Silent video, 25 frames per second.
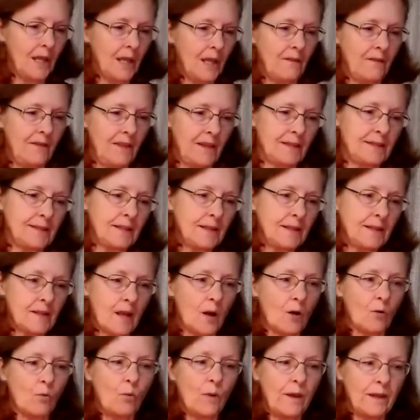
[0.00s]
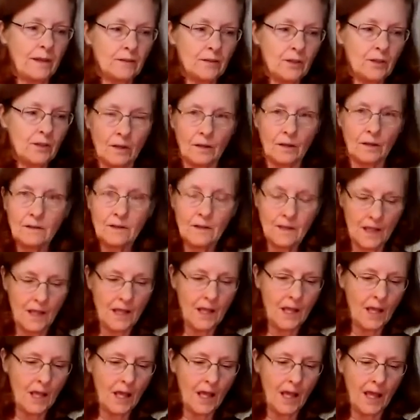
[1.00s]
if this is our winter,
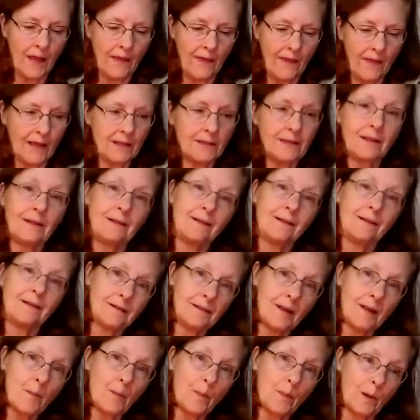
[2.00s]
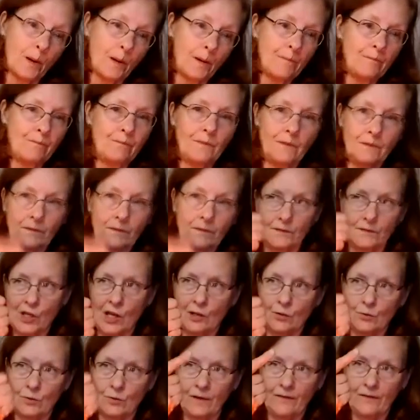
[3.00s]
and that's in December,
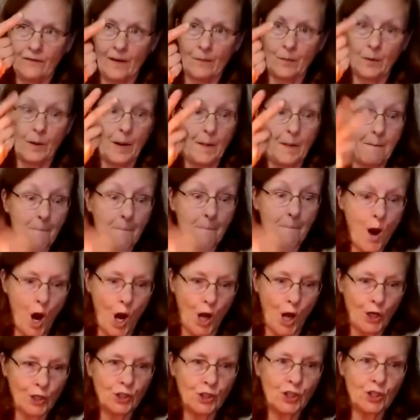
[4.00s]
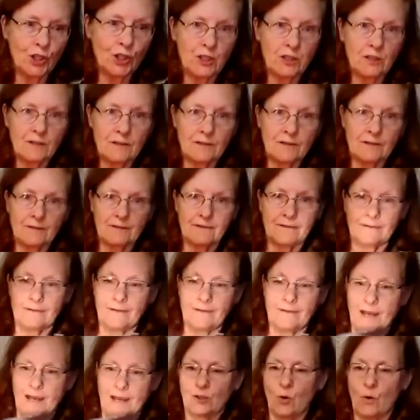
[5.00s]
January, February, March
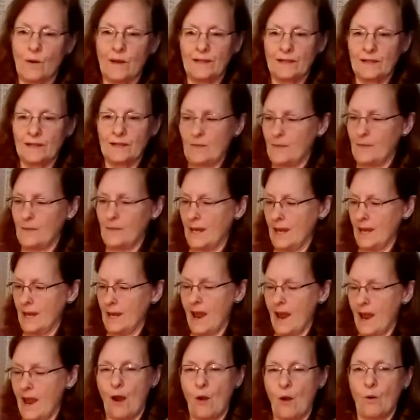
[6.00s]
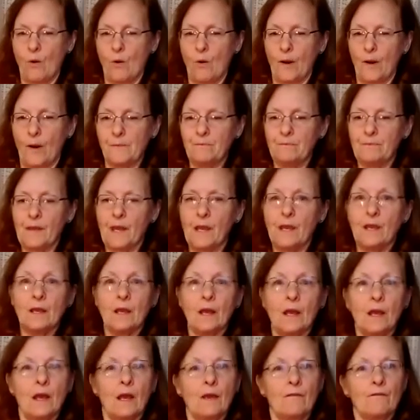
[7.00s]
is going to be our
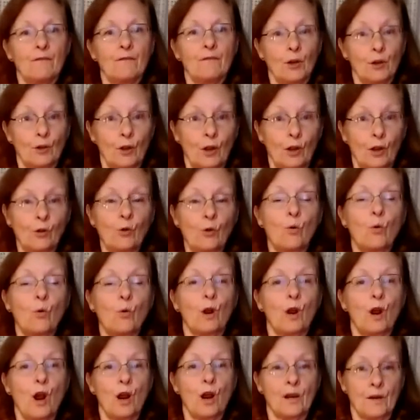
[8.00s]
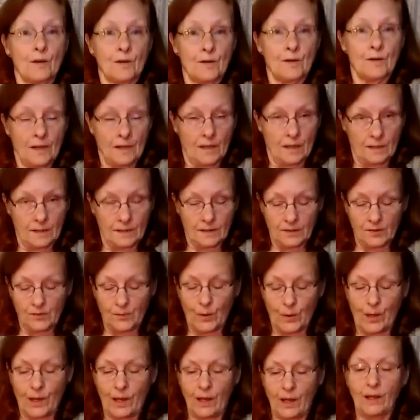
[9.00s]
vernal or our
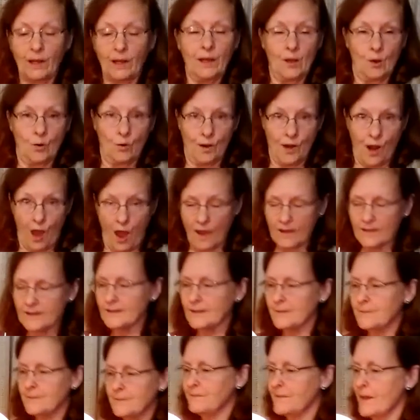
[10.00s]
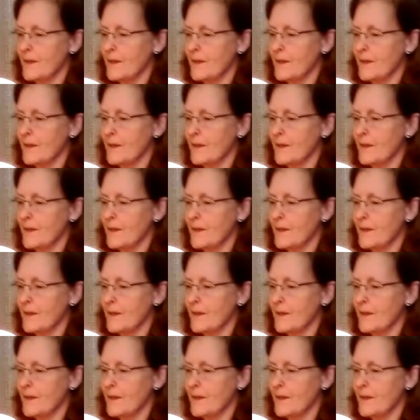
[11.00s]
spring equinox.